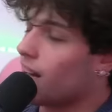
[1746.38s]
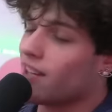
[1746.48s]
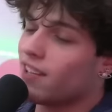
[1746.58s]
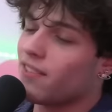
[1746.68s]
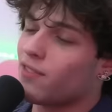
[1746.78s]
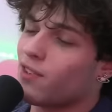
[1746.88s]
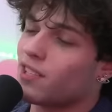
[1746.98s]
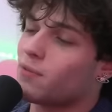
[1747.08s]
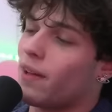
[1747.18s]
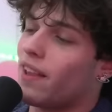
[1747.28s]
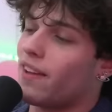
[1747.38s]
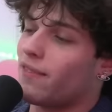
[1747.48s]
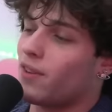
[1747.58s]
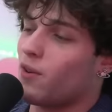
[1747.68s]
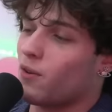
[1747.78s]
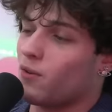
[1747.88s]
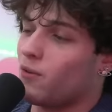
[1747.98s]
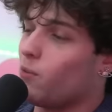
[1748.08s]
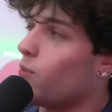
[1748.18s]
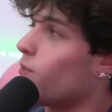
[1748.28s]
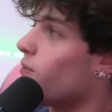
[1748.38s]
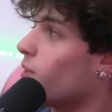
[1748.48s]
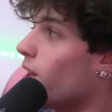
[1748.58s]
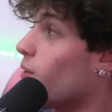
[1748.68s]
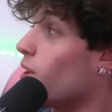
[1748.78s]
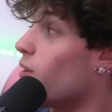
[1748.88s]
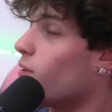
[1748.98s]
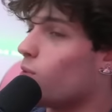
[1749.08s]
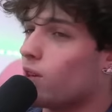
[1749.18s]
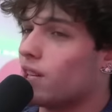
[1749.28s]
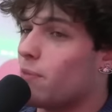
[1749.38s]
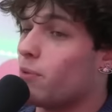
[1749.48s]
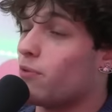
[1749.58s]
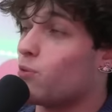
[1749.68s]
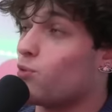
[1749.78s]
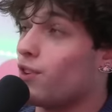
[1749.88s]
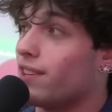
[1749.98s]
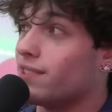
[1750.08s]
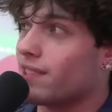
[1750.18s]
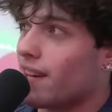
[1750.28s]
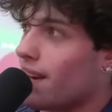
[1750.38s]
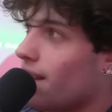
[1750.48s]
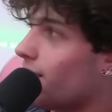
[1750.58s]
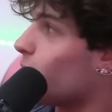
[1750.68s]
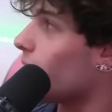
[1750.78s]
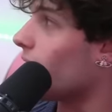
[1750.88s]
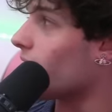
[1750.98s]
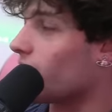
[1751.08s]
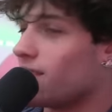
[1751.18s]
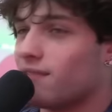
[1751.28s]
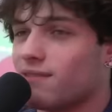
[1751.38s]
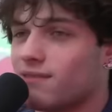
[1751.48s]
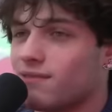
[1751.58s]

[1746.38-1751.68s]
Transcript: could have lived the rest of my life knowing without knowing what type of riz I have, but thank you. Okay,